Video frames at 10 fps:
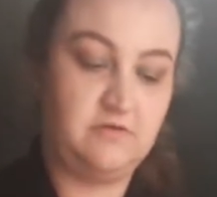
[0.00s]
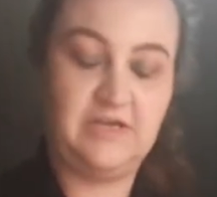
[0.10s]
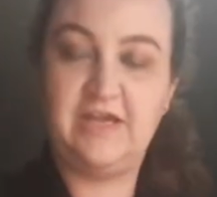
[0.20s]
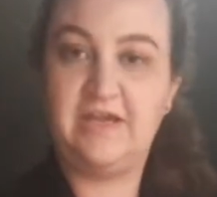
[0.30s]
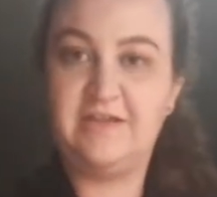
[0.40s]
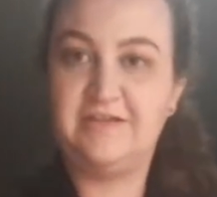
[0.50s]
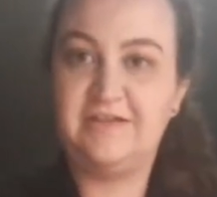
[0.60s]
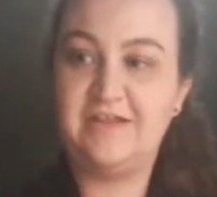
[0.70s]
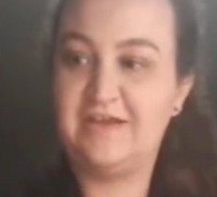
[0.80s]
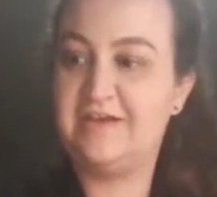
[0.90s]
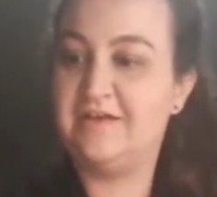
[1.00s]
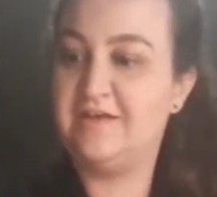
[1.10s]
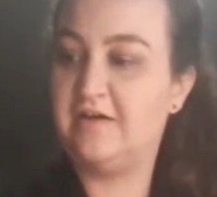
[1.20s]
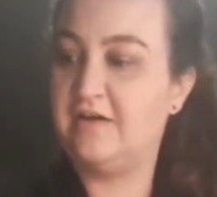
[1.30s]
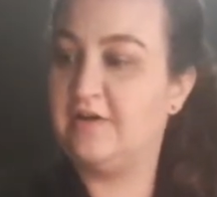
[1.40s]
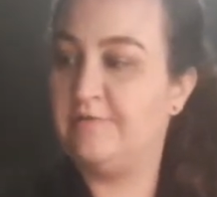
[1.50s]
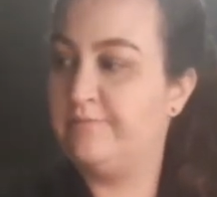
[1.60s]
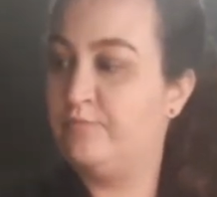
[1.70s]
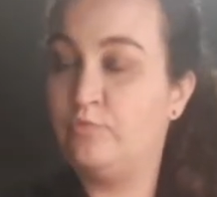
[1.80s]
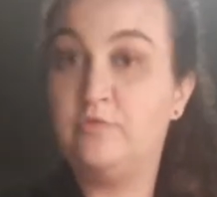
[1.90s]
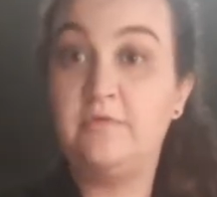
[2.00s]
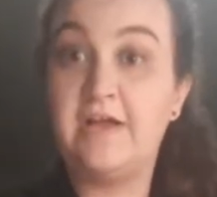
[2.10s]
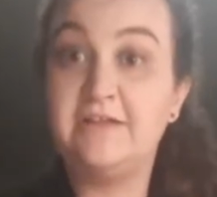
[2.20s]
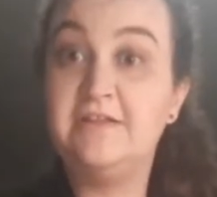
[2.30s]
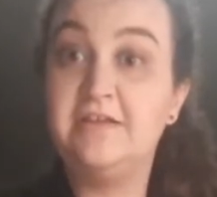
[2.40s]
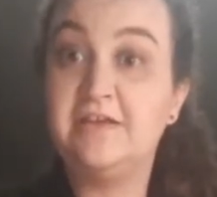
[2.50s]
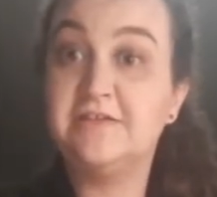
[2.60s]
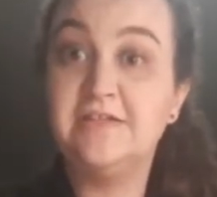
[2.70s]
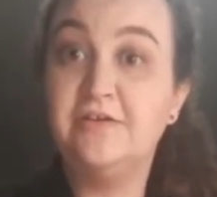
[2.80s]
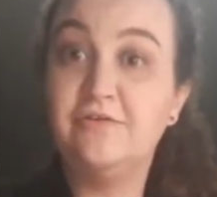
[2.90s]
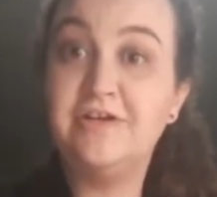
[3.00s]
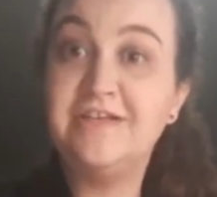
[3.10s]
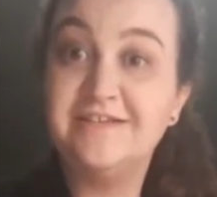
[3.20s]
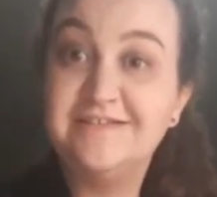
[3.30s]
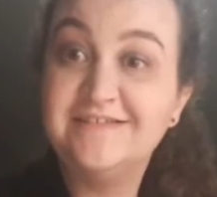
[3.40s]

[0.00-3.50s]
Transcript: And then we'll add the next ingredient.